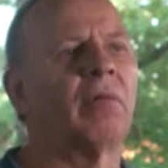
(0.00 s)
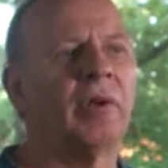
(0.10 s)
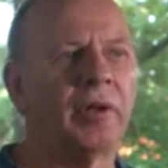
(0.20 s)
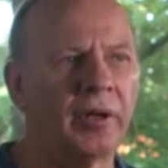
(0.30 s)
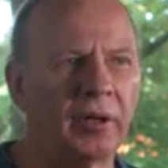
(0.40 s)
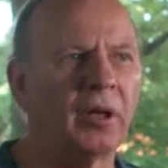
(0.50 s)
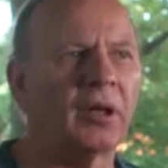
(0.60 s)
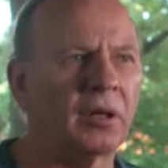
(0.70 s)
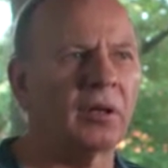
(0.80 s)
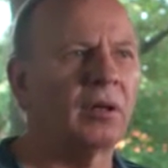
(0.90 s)
In
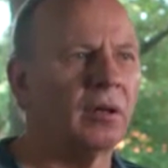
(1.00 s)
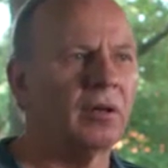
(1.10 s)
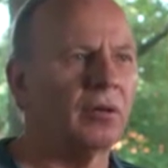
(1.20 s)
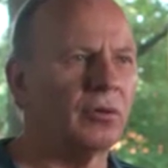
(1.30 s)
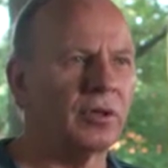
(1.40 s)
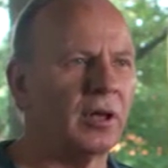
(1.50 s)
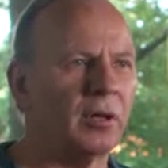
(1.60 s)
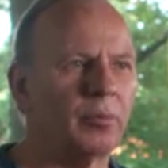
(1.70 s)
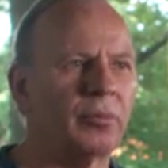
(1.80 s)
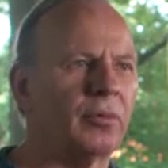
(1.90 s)
Indic you
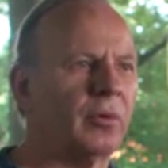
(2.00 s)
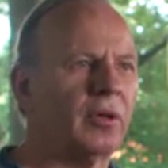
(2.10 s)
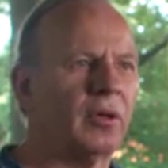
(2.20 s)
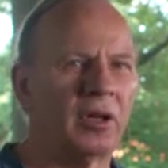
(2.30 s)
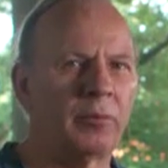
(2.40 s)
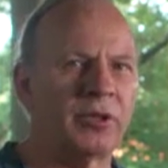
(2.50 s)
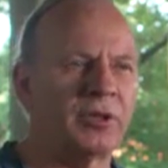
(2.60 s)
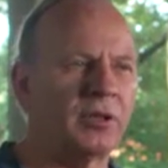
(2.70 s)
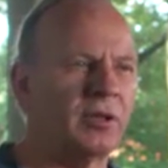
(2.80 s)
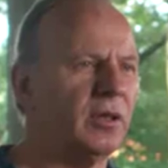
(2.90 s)
type
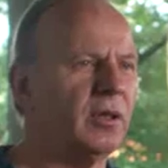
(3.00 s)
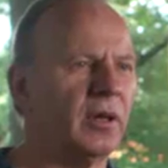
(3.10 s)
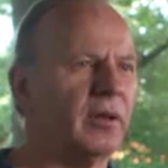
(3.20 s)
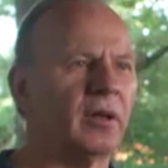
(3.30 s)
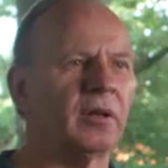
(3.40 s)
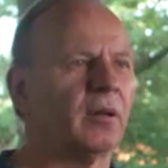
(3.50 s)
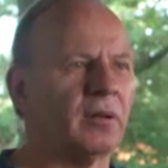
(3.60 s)
ABCD and then